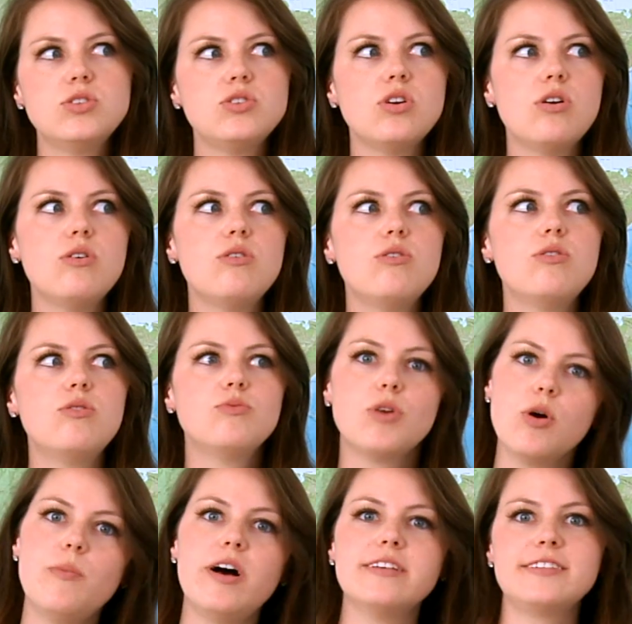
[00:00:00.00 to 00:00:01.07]
So,
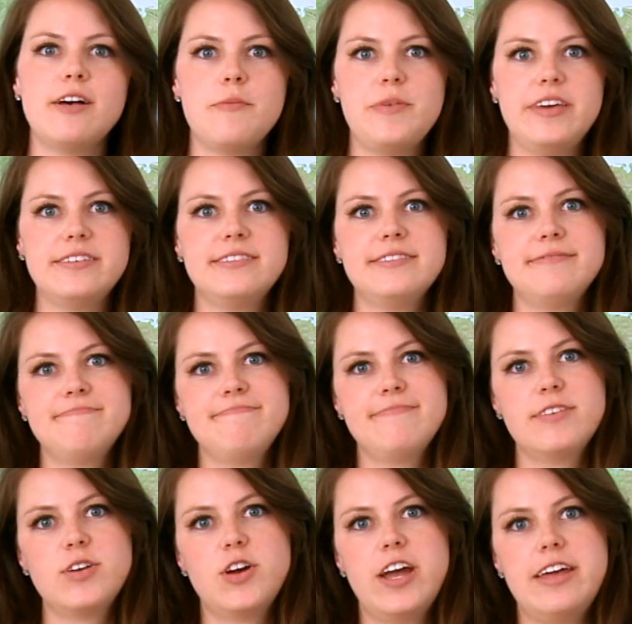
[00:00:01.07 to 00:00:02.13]
robot zombies.
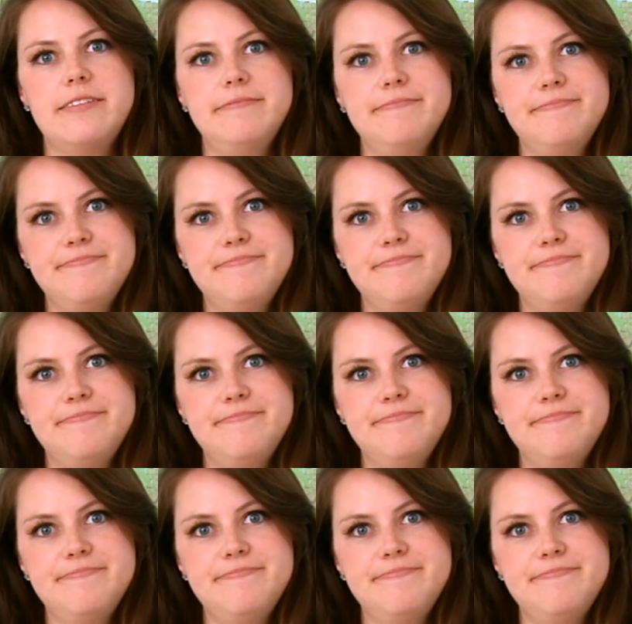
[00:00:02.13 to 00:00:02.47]
Great.